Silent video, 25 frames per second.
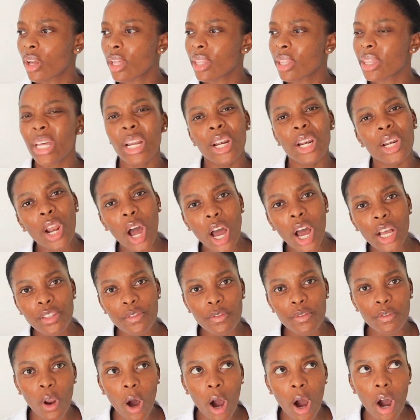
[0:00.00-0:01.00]
the
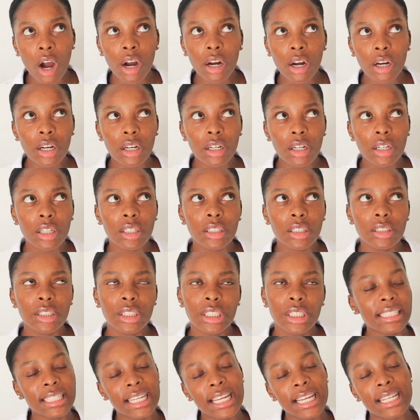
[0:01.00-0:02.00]
last vlog.
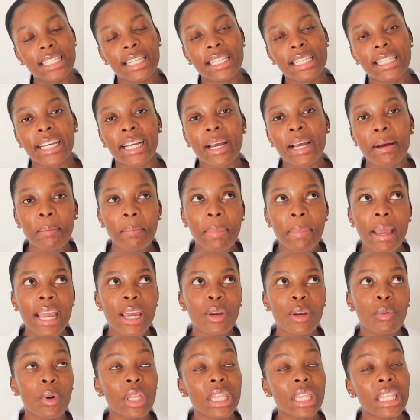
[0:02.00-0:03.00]
Yes, it's a
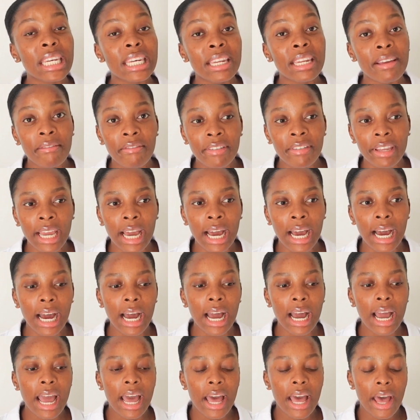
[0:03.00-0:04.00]
campaign with Nivea.
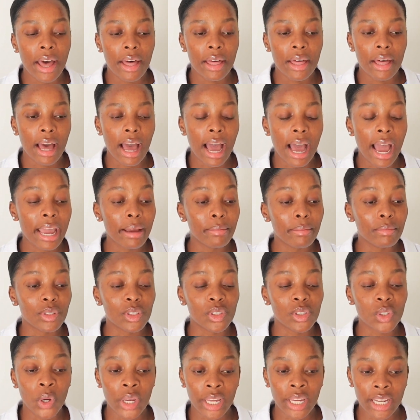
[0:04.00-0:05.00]
I am
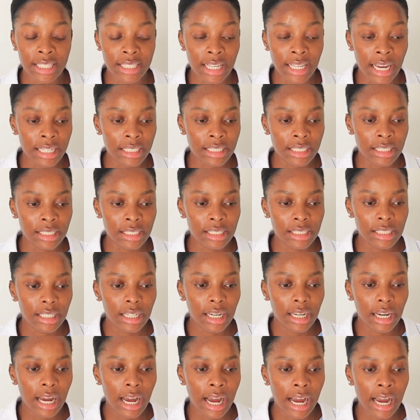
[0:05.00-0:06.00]
so excited.
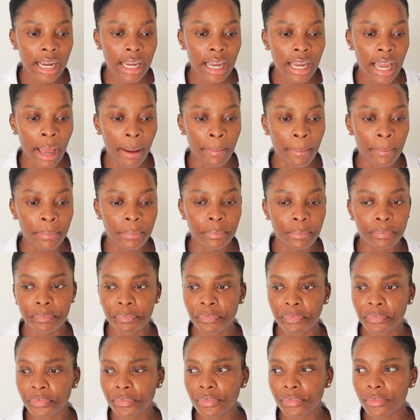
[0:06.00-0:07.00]

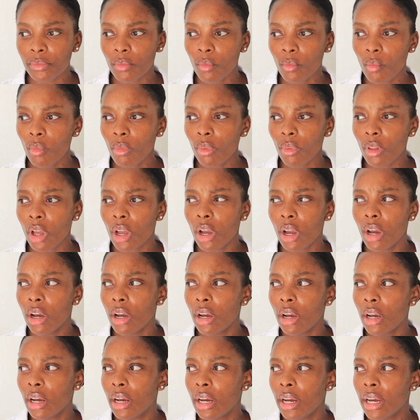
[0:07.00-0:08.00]

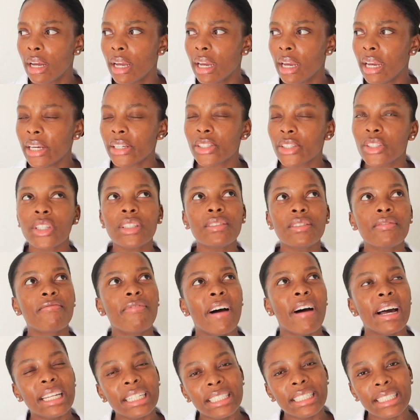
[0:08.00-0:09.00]
It's just
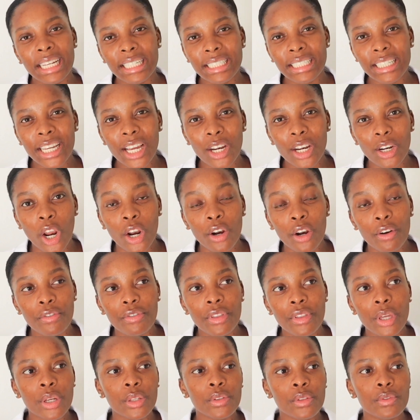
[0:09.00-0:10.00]
validating a lot of
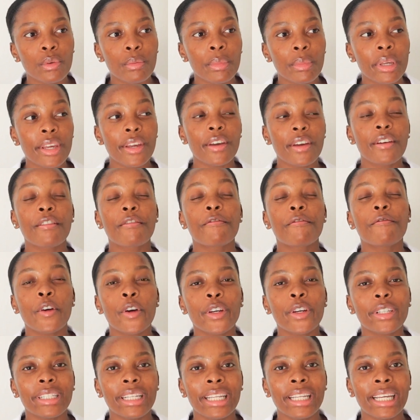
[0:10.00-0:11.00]
things for me.
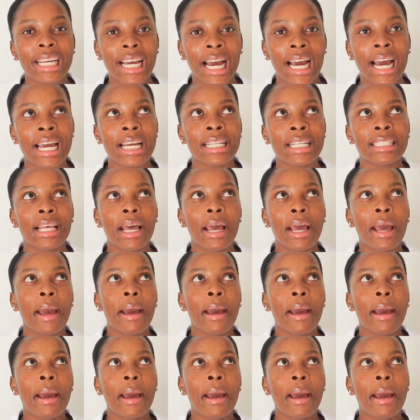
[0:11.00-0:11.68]
Firstly, guys,